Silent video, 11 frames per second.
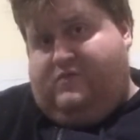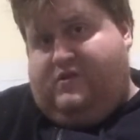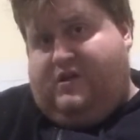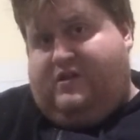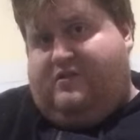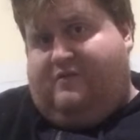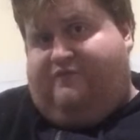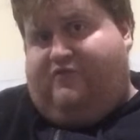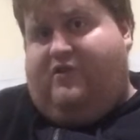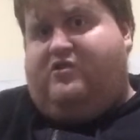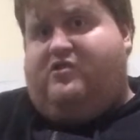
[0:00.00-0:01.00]
It's the
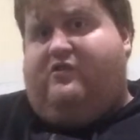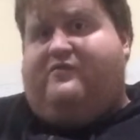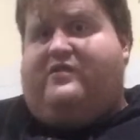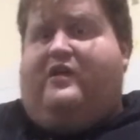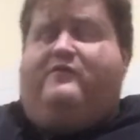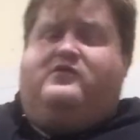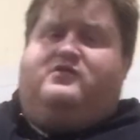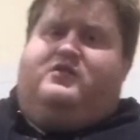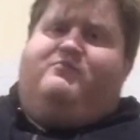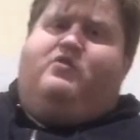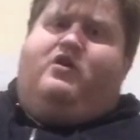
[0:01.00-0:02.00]
future of
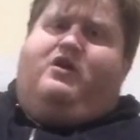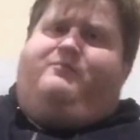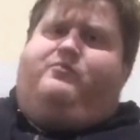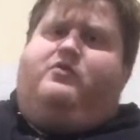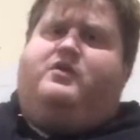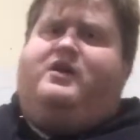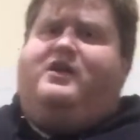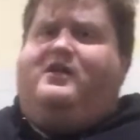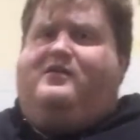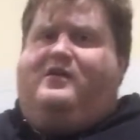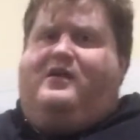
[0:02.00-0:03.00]
television in my book.
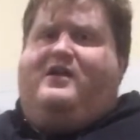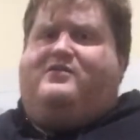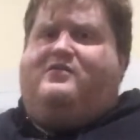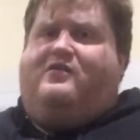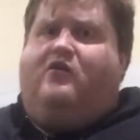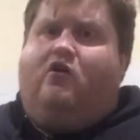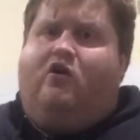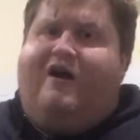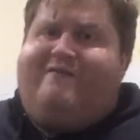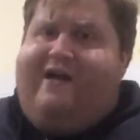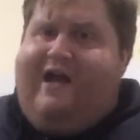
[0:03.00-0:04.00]

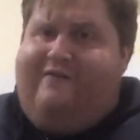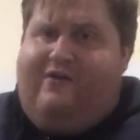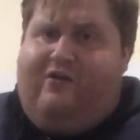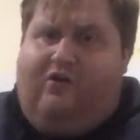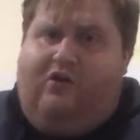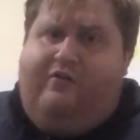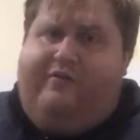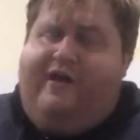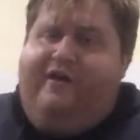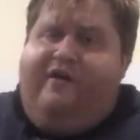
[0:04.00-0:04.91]
I've had all the